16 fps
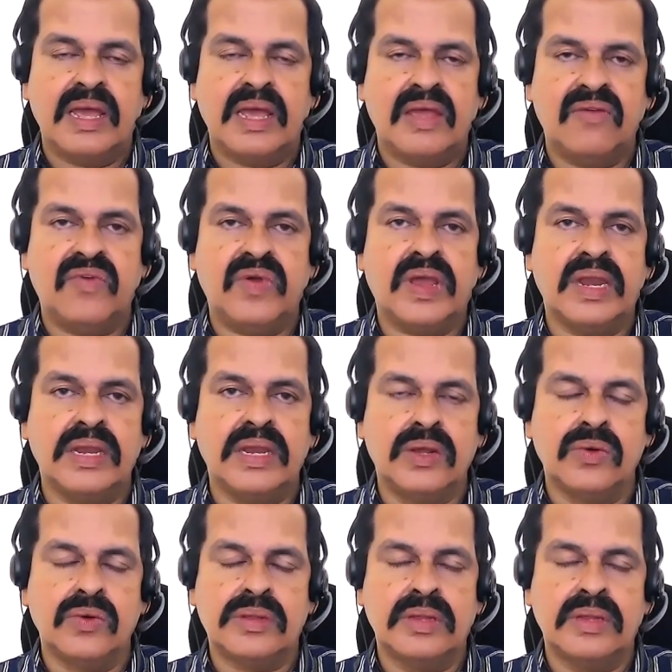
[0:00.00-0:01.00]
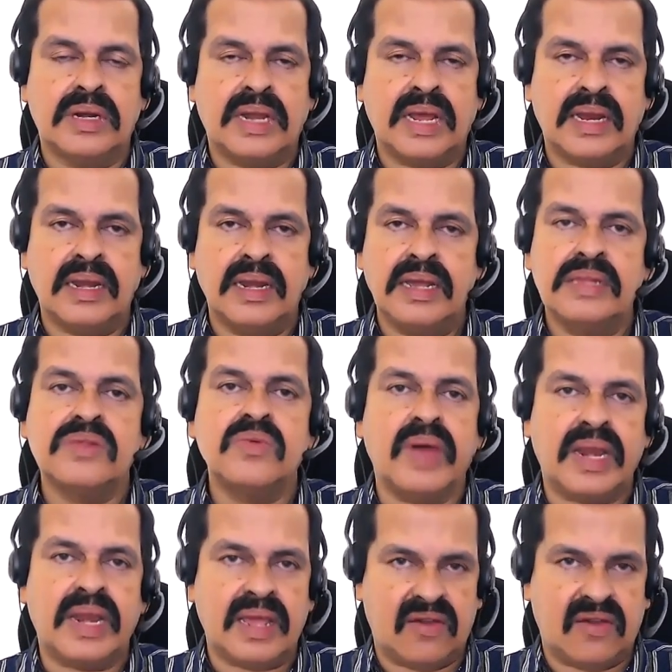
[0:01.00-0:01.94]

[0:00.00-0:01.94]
if you can use the techniques very